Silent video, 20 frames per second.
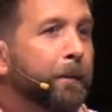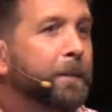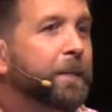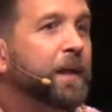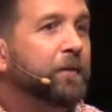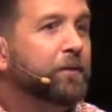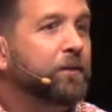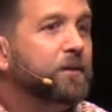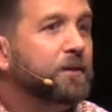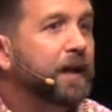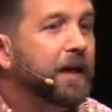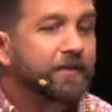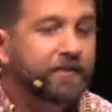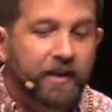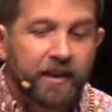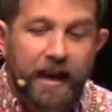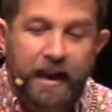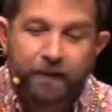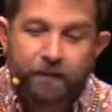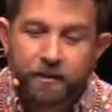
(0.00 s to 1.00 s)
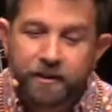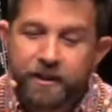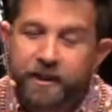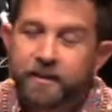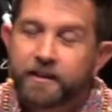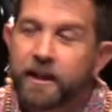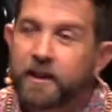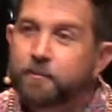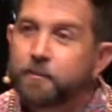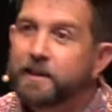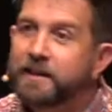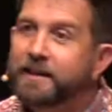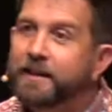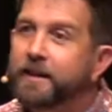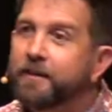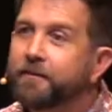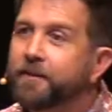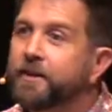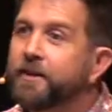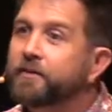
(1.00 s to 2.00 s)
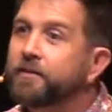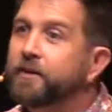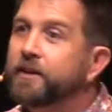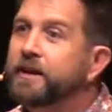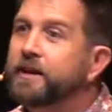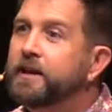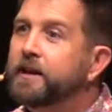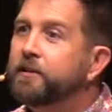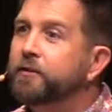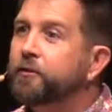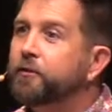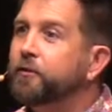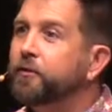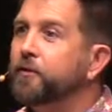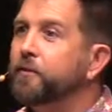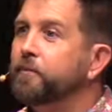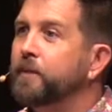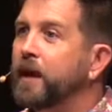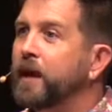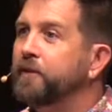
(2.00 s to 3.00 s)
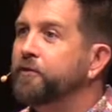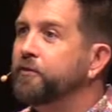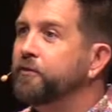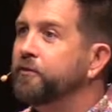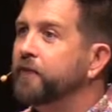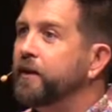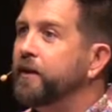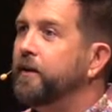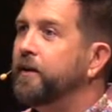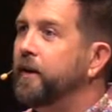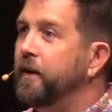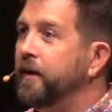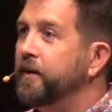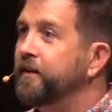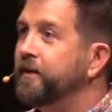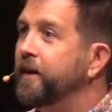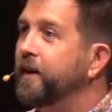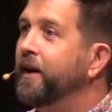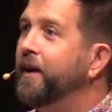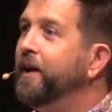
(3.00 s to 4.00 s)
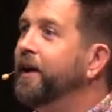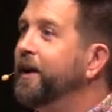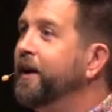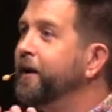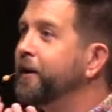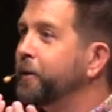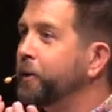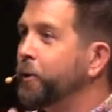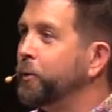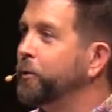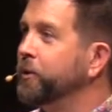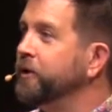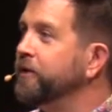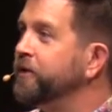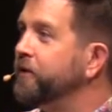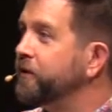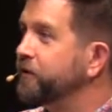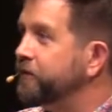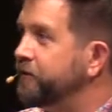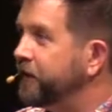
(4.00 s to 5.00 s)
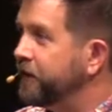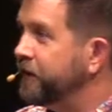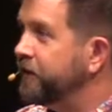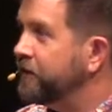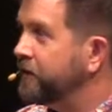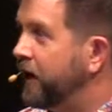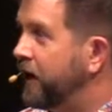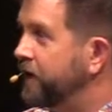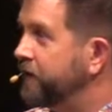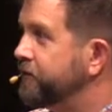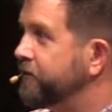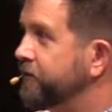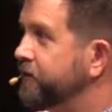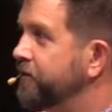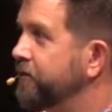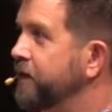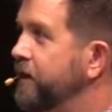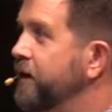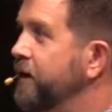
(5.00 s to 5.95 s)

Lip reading: They realize that everything that they've been given is a gift from God's very hand, including their very life.